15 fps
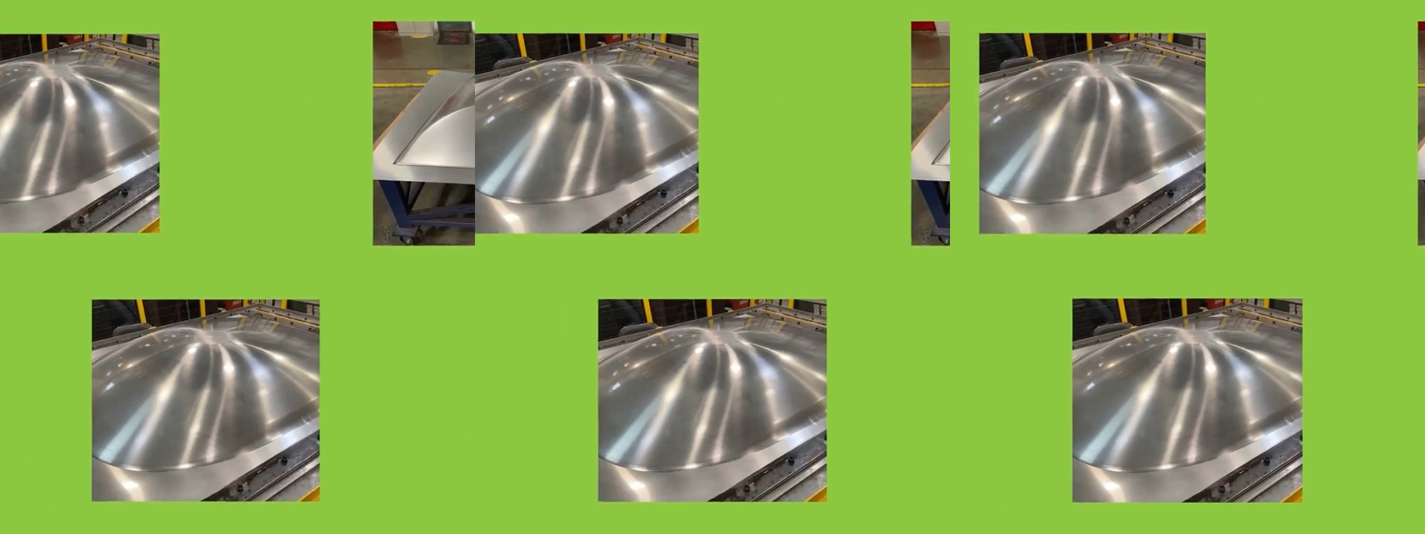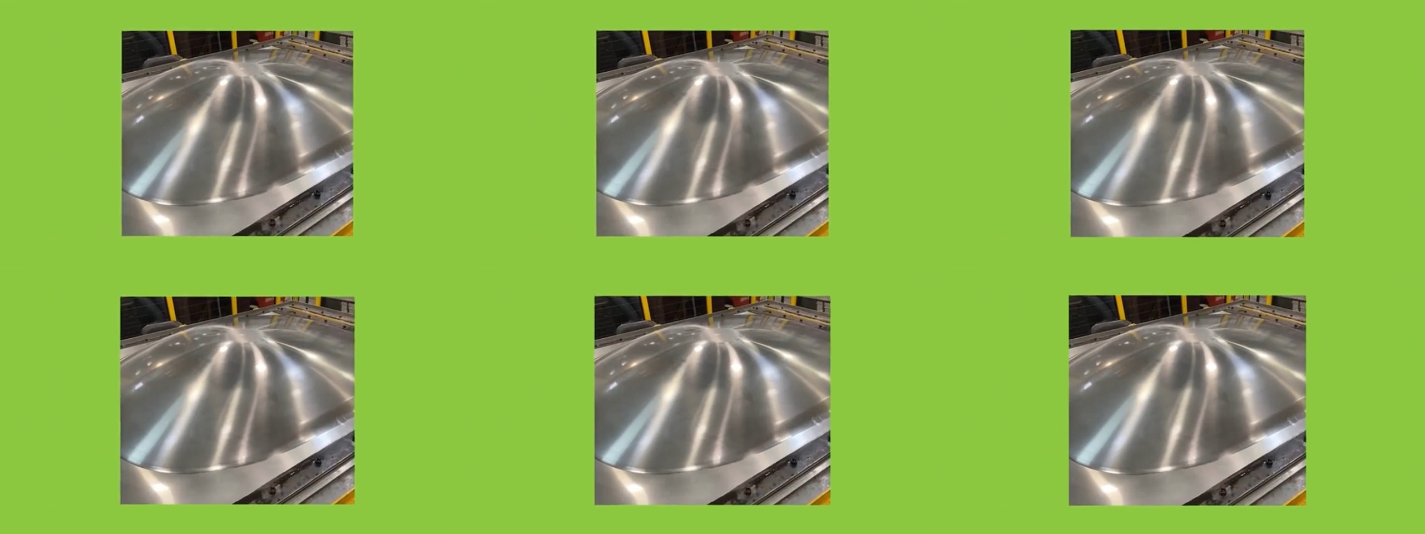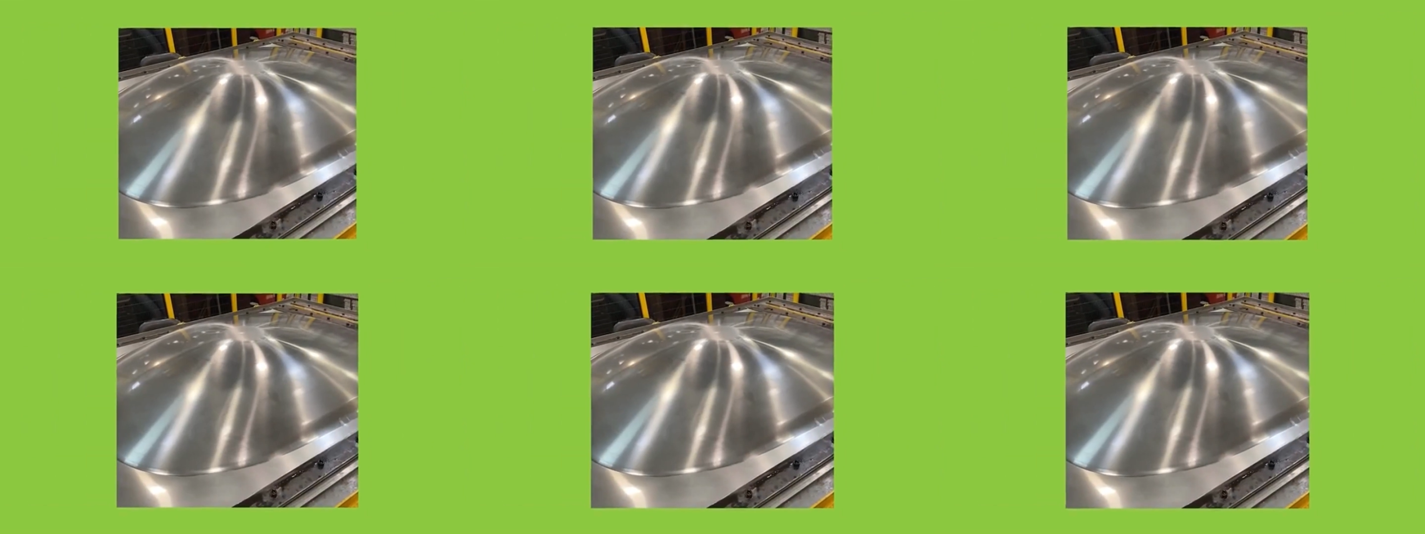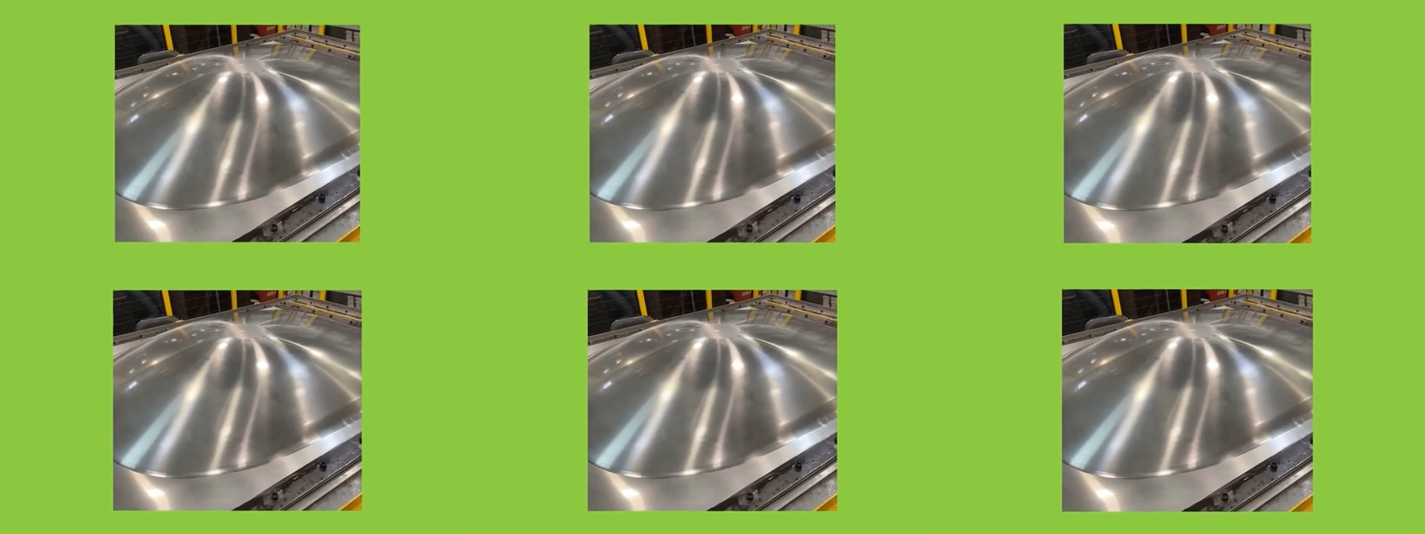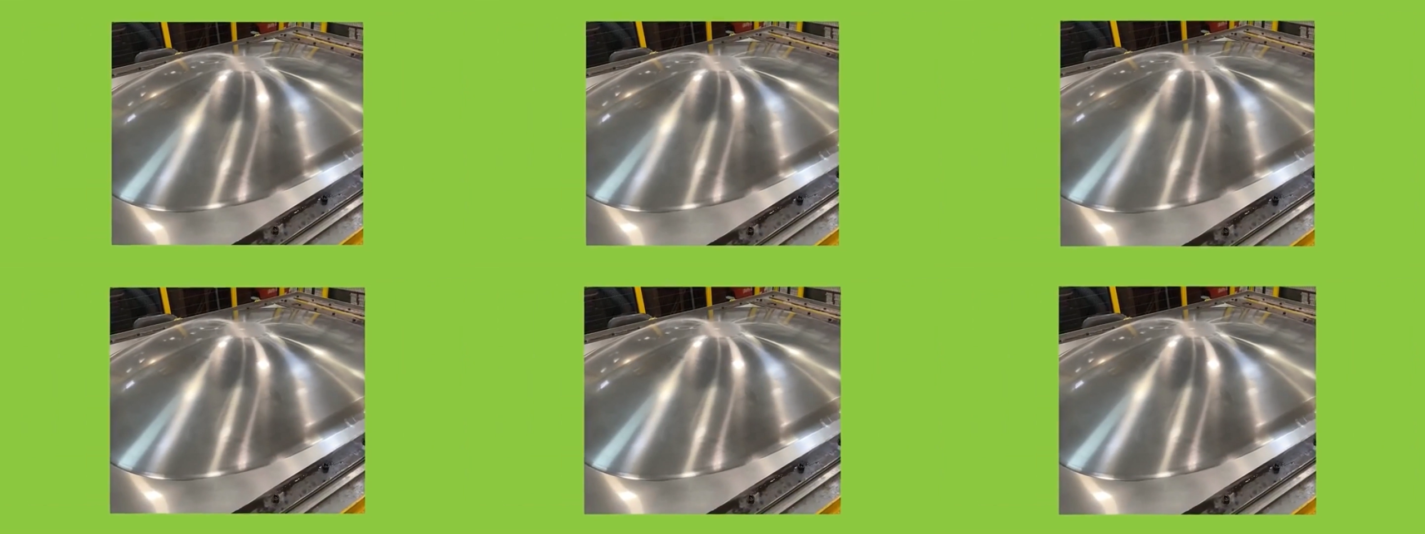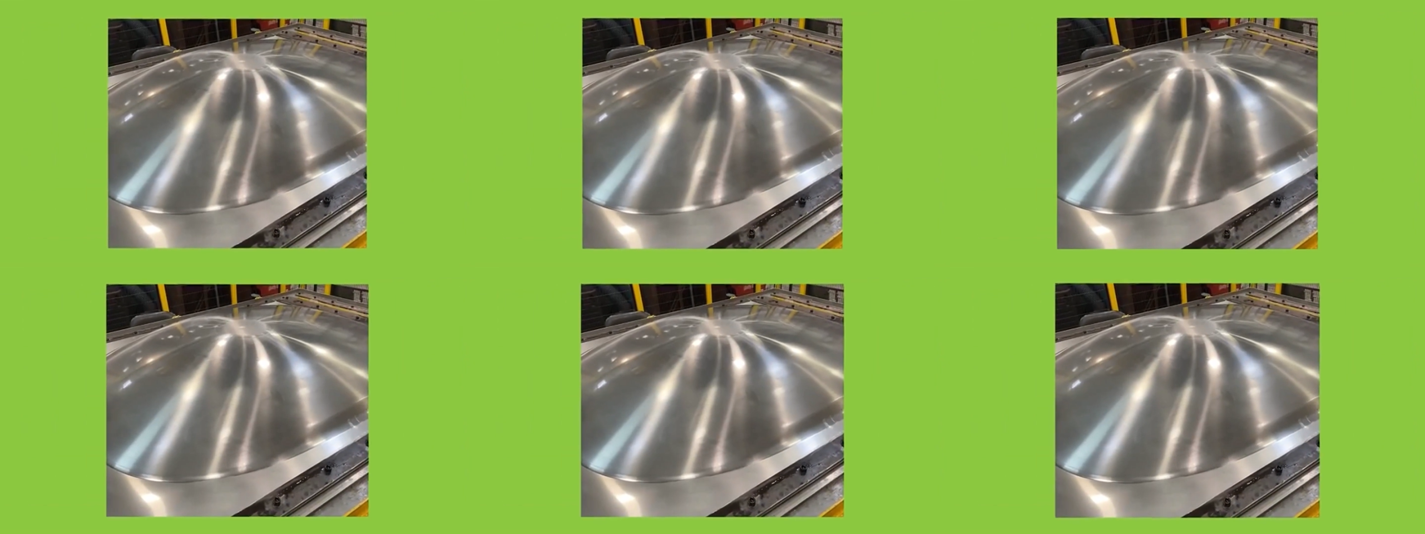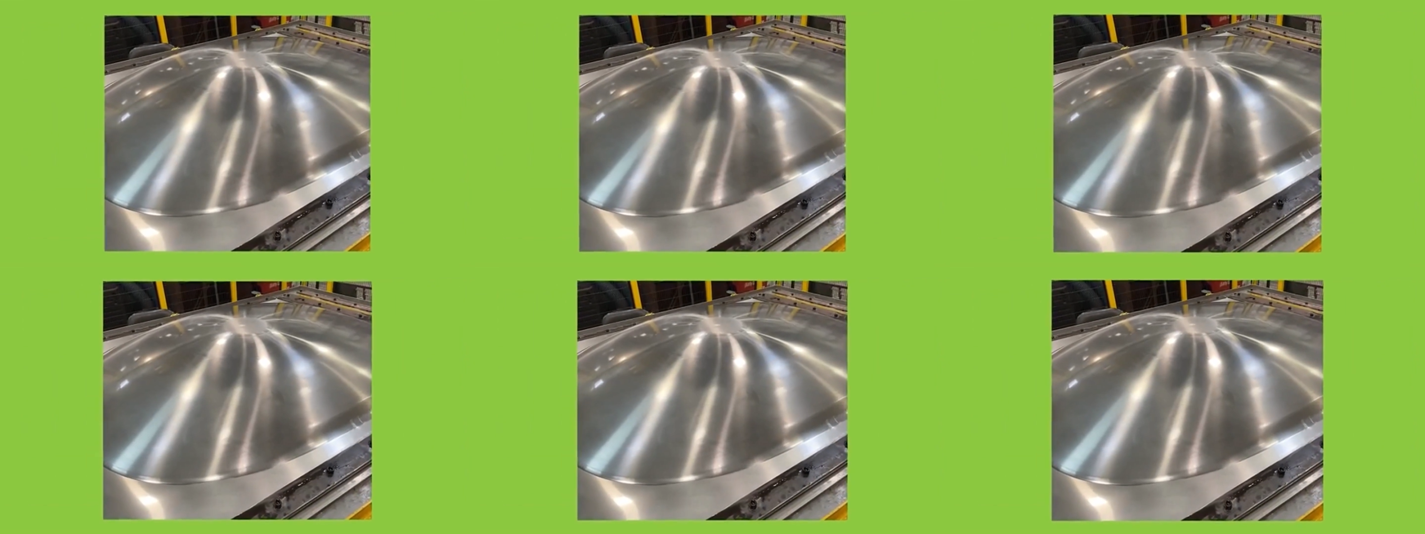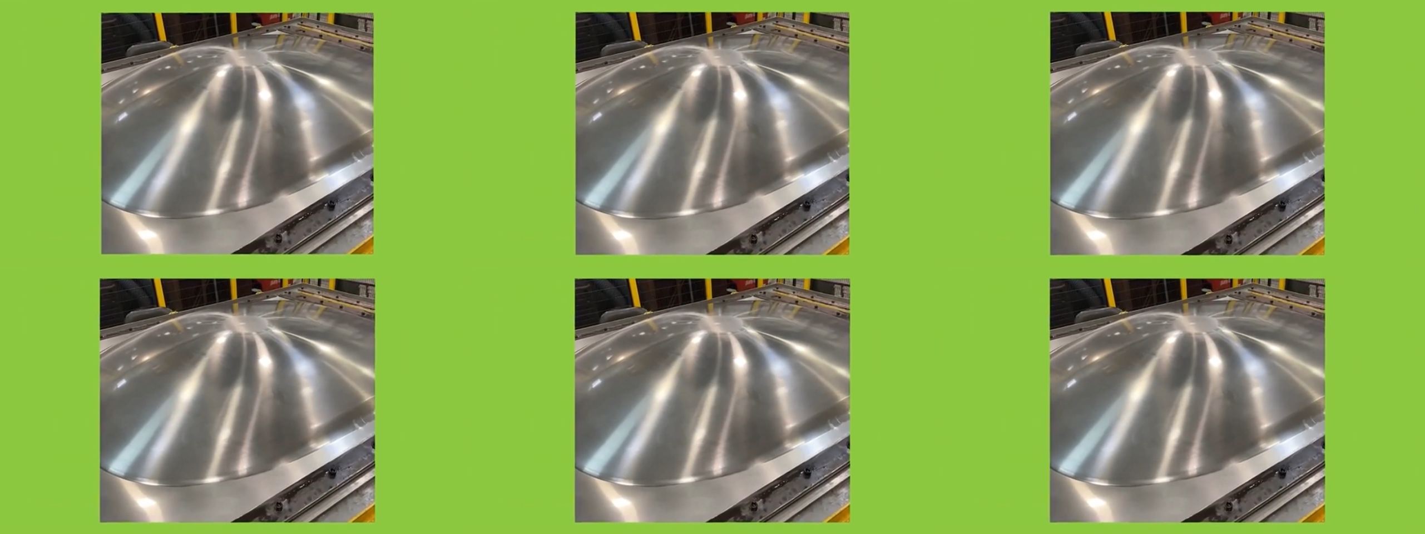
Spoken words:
(no speaker visible)